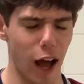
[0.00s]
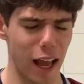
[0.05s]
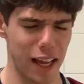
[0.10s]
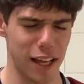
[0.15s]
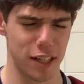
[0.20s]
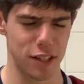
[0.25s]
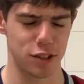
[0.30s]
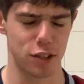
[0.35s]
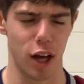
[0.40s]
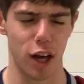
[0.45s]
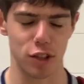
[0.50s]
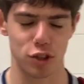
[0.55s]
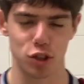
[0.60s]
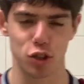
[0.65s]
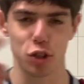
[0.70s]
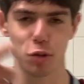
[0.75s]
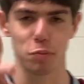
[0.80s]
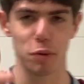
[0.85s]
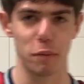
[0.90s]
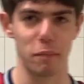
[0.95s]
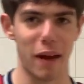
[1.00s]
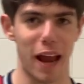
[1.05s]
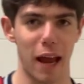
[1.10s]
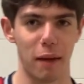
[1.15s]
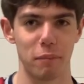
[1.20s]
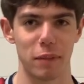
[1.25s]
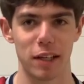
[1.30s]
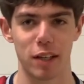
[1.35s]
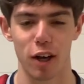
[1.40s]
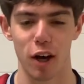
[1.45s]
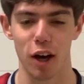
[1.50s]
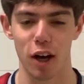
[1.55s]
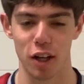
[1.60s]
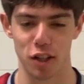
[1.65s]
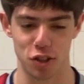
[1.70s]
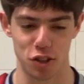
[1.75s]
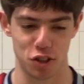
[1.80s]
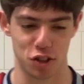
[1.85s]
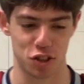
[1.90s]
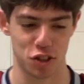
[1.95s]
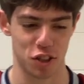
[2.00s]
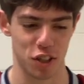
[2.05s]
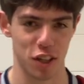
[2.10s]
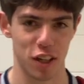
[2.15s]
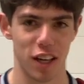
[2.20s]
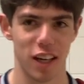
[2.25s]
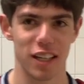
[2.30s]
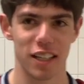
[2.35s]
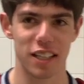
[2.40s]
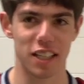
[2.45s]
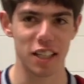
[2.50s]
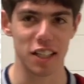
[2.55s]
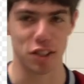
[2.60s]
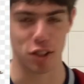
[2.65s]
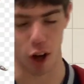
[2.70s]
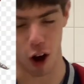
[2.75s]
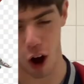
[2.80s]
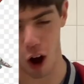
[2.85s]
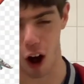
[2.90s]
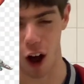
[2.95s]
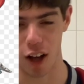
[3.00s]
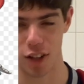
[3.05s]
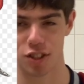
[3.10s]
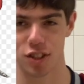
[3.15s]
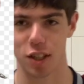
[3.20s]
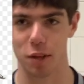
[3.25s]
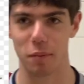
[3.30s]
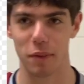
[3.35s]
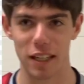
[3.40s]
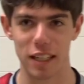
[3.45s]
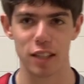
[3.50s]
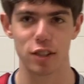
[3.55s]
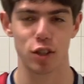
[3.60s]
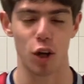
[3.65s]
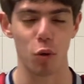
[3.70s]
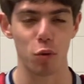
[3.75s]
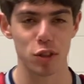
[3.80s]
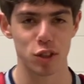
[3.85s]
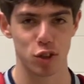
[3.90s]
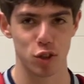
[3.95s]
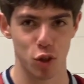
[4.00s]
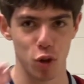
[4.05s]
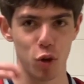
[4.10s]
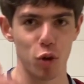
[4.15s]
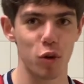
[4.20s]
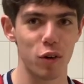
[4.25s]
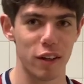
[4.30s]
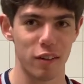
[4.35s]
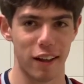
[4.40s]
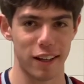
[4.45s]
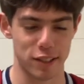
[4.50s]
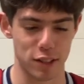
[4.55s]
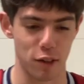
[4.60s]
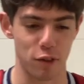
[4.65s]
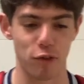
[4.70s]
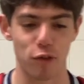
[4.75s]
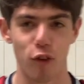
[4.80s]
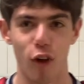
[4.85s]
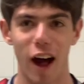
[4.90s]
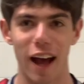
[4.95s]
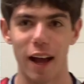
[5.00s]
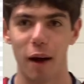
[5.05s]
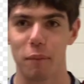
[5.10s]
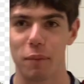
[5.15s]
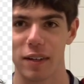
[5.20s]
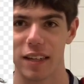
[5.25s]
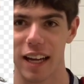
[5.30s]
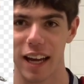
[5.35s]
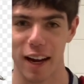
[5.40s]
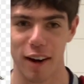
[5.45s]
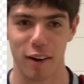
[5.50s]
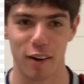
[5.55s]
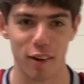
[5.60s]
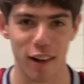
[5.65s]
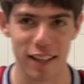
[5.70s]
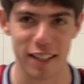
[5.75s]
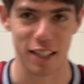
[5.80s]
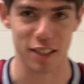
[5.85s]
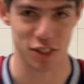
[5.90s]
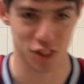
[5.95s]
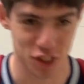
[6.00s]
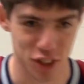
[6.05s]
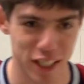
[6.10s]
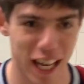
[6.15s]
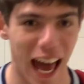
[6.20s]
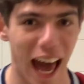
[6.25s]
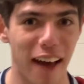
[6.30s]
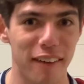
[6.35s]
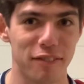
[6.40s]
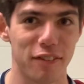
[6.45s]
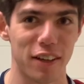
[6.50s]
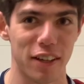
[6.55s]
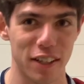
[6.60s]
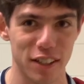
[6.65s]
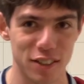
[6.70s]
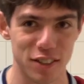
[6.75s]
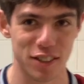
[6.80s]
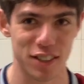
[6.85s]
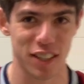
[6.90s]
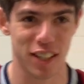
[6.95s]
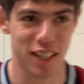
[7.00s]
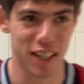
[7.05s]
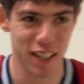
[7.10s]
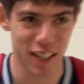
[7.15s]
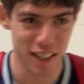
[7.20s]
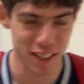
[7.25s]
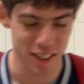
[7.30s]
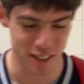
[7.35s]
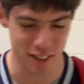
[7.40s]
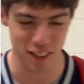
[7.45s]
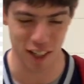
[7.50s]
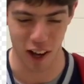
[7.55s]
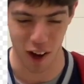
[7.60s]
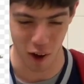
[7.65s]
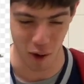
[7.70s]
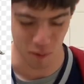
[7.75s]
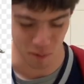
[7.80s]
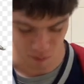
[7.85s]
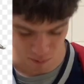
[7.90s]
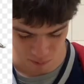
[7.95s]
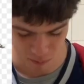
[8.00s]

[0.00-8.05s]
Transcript: is uh, Superman because he's awesome and he's always cool. He likes to fly up in the air like a savage. So.